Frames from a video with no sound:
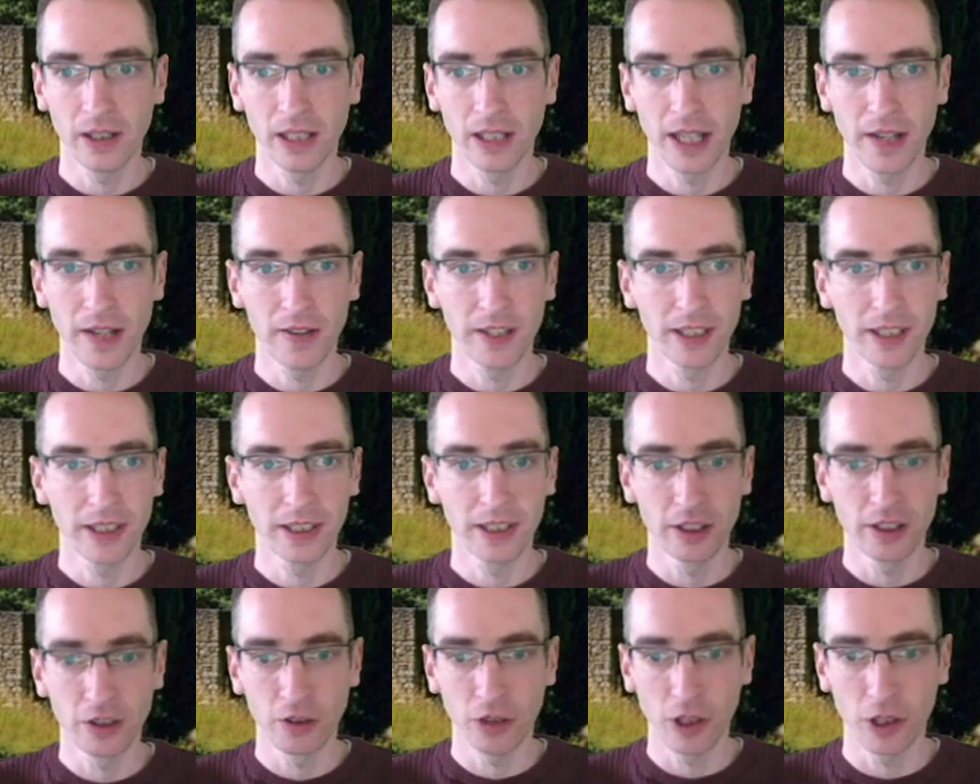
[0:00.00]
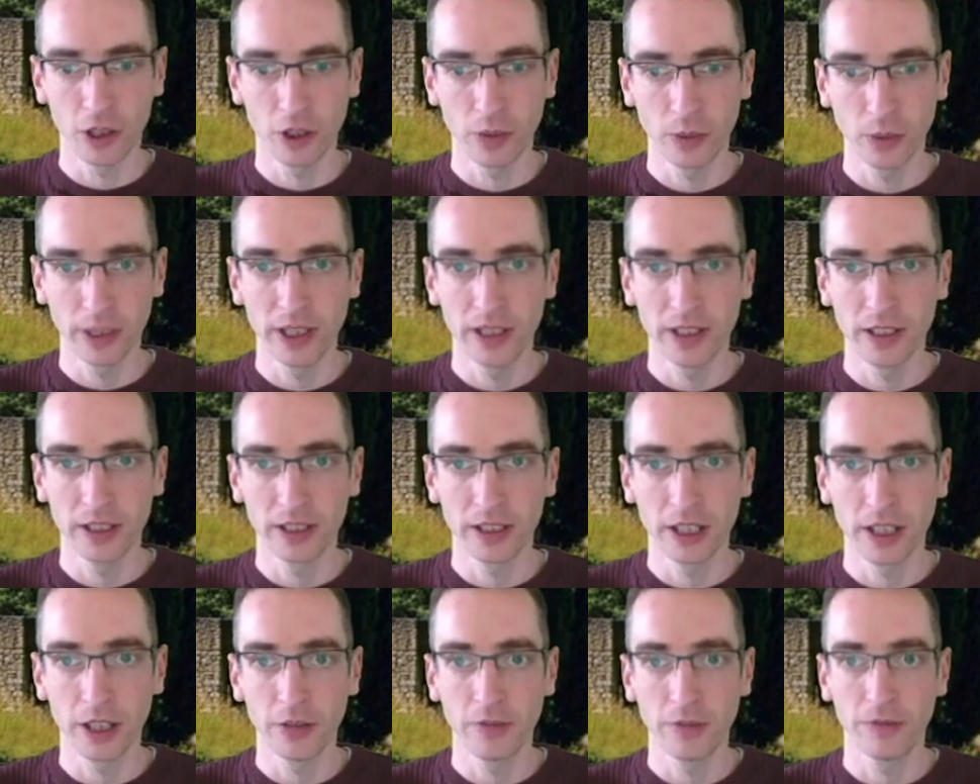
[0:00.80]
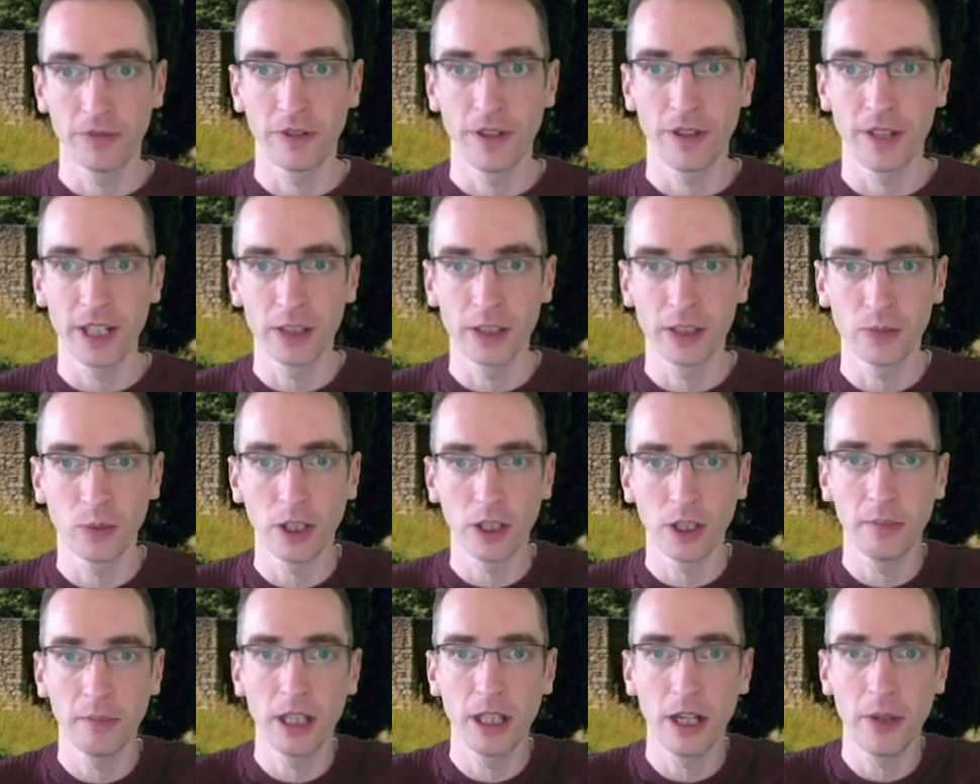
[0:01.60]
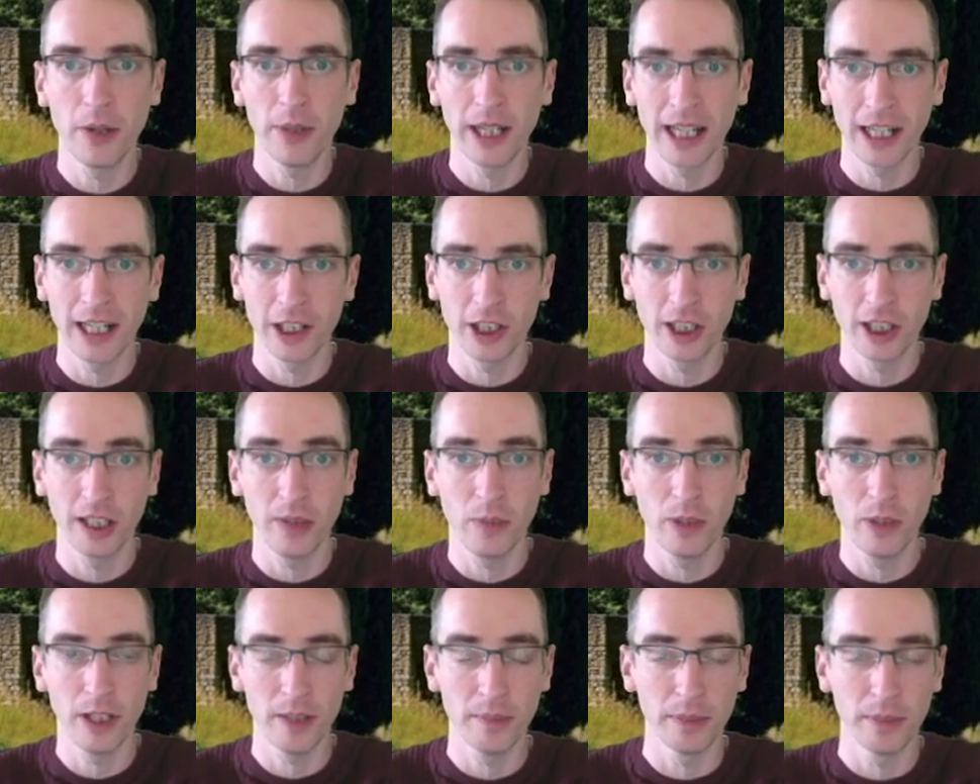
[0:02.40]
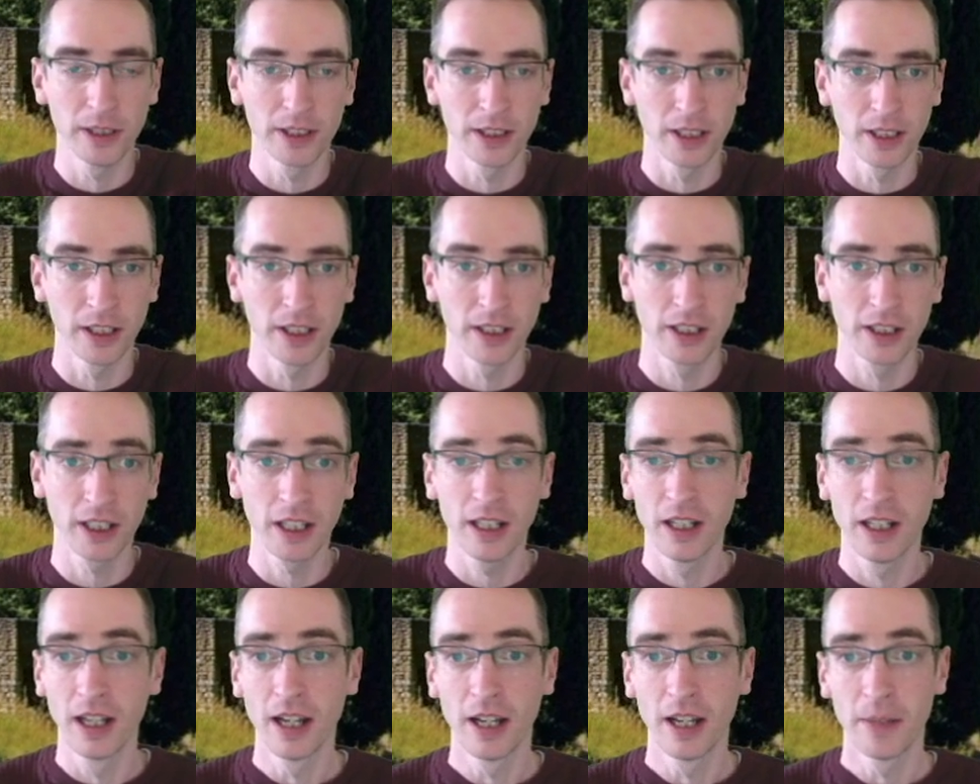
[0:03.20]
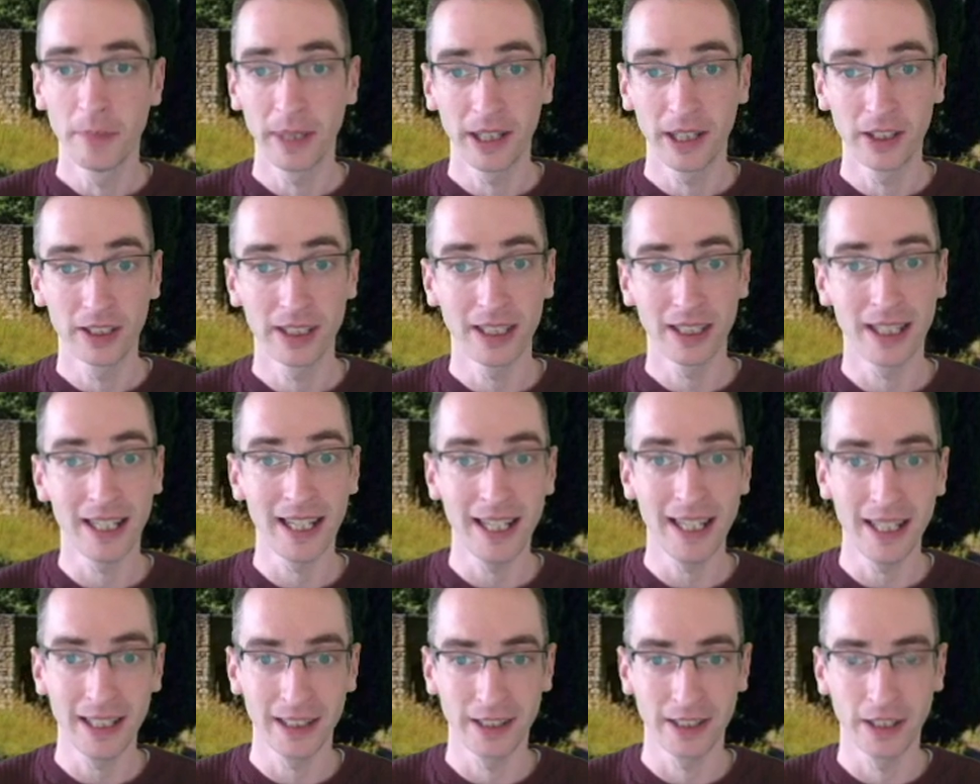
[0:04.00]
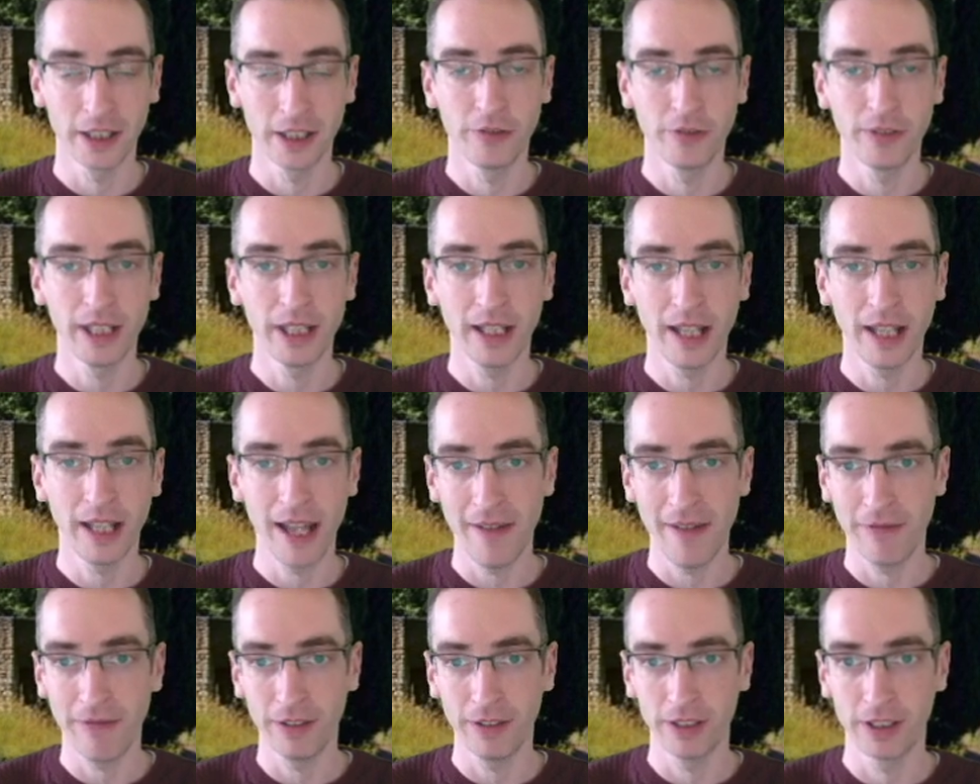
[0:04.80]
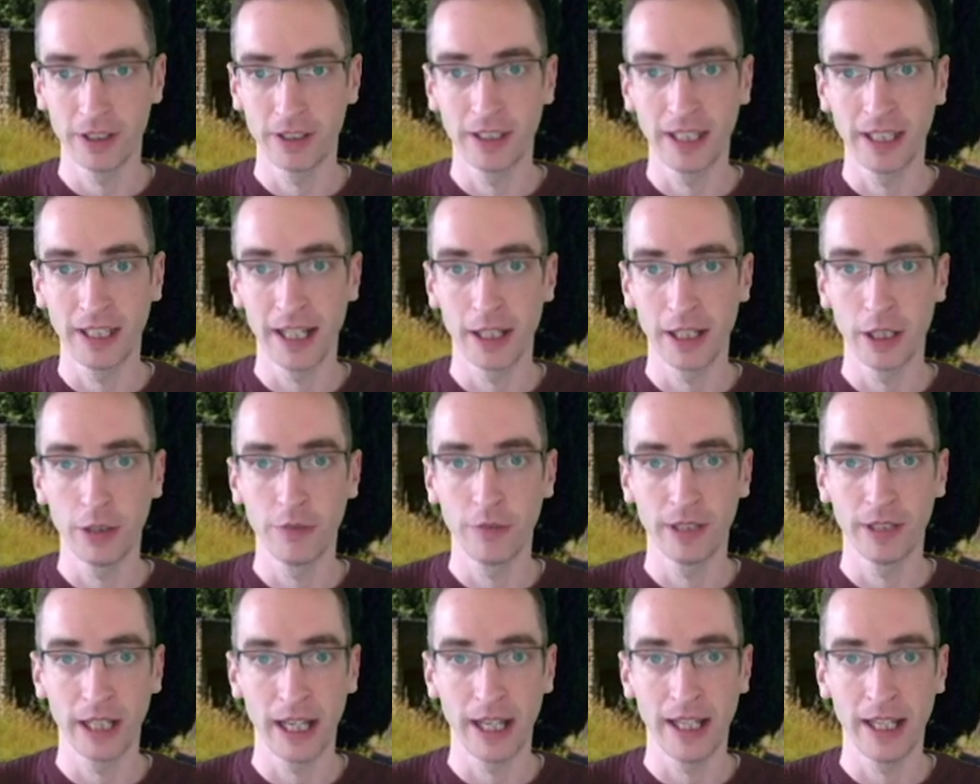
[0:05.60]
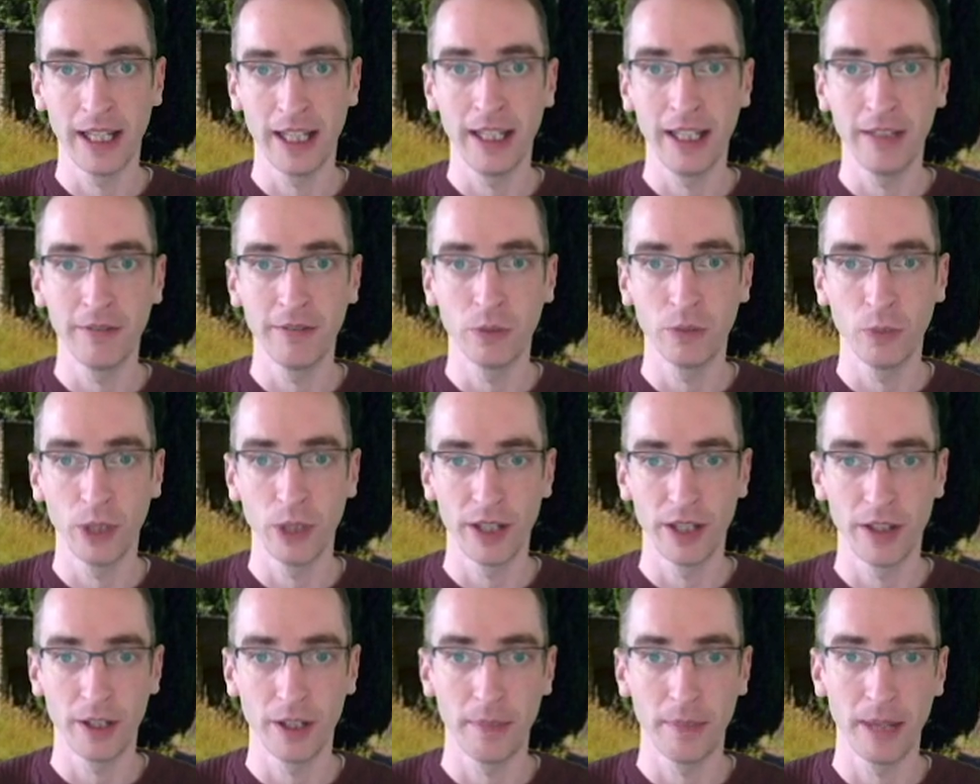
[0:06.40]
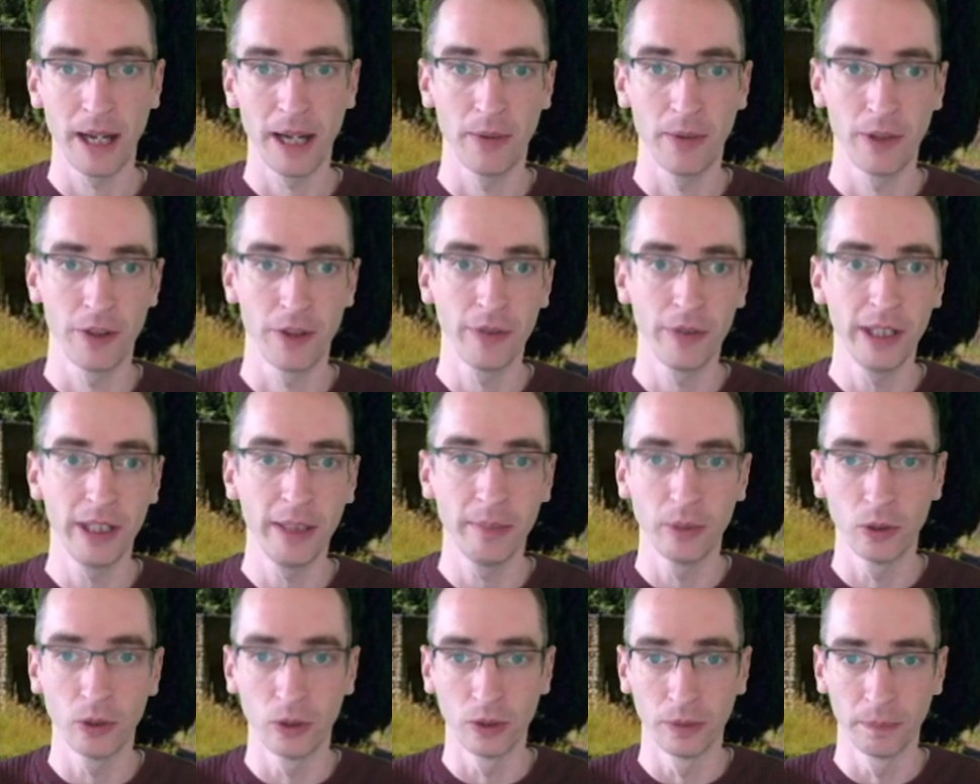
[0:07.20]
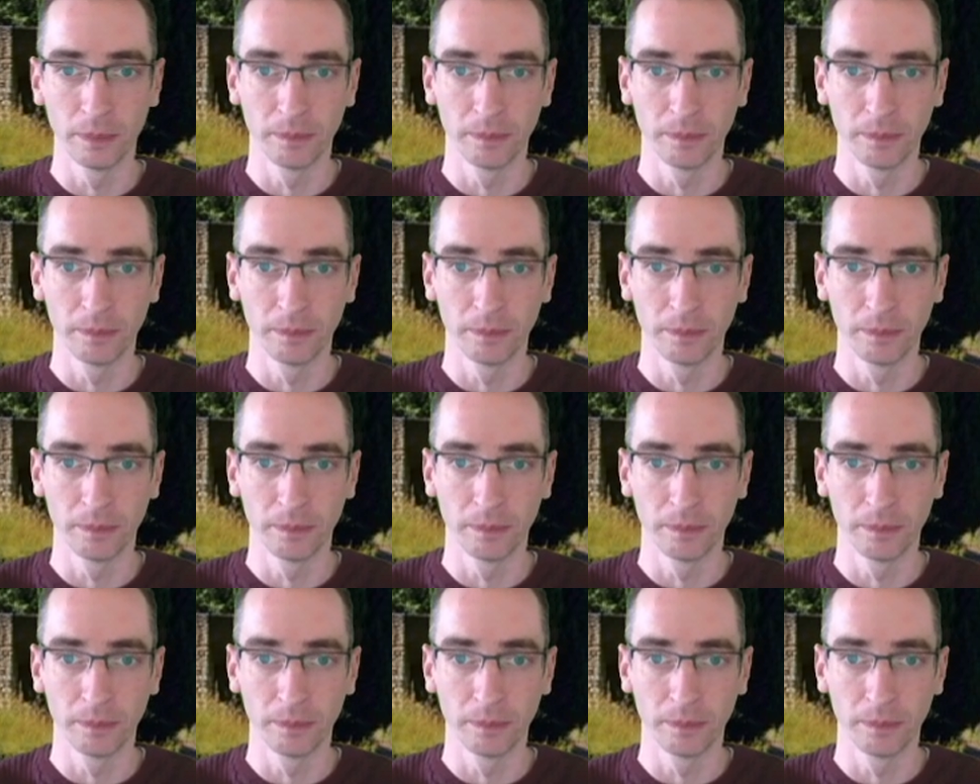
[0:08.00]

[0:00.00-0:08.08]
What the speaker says: Now, this is crosswind, so for this one I'm going actually with a berserker because it is a real effort to get over there even with a power 3 ball.